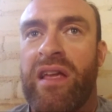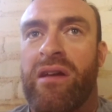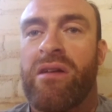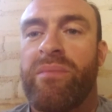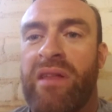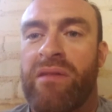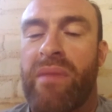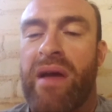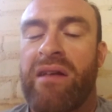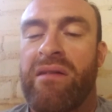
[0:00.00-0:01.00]
going to be the
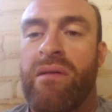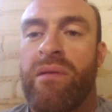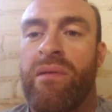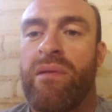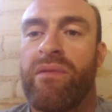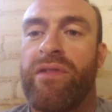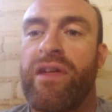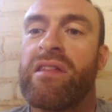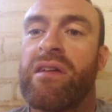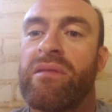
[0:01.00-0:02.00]
main
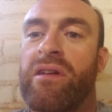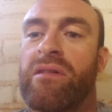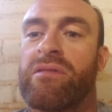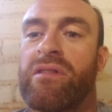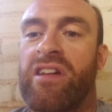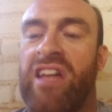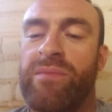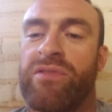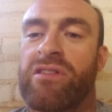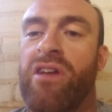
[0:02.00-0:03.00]
thing that
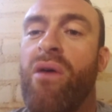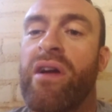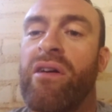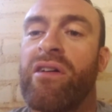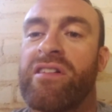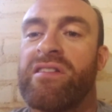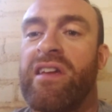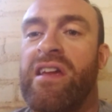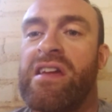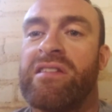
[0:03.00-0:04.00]
keeps us going,
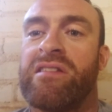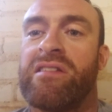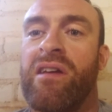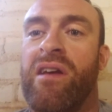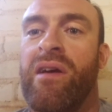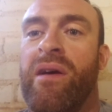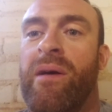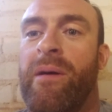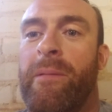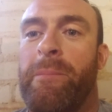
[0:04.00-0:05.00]
honestly, is
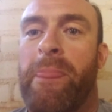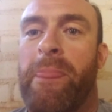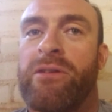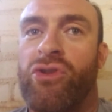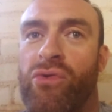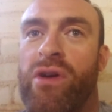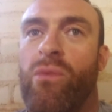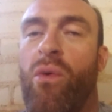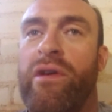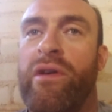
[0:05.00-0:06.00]
doing
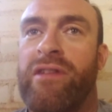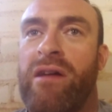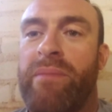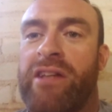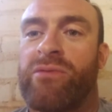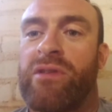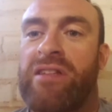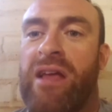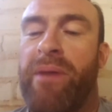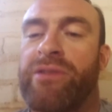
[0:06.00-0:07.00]
what we've done best with the
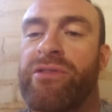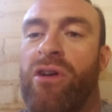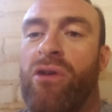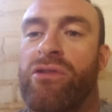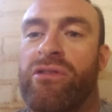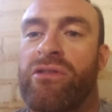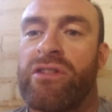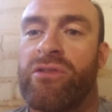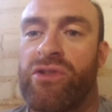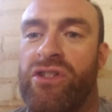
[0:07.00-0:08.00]
10 Pounds of Gold
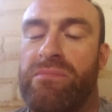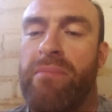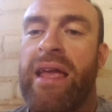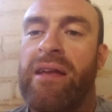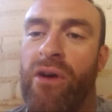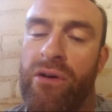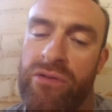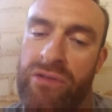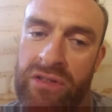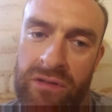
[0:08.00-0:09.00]
series, which is make
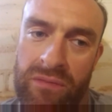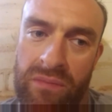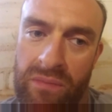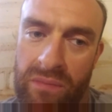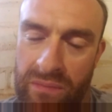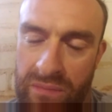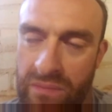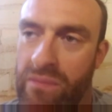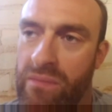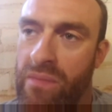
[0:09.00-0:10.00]
those
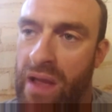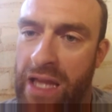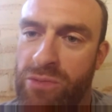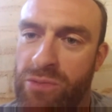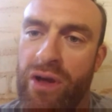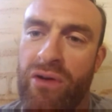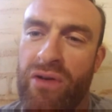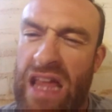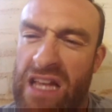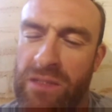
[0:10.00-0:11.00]
HBO,
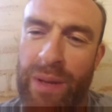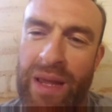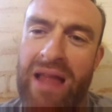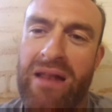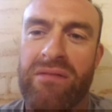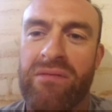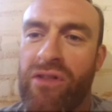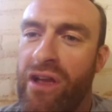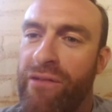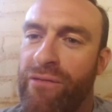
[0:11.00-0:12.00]
ESPN
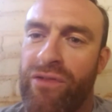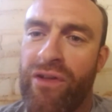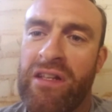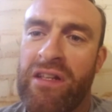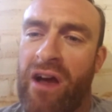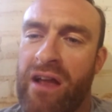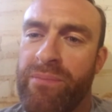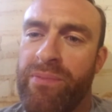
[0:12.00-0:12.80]
30 for 30 type,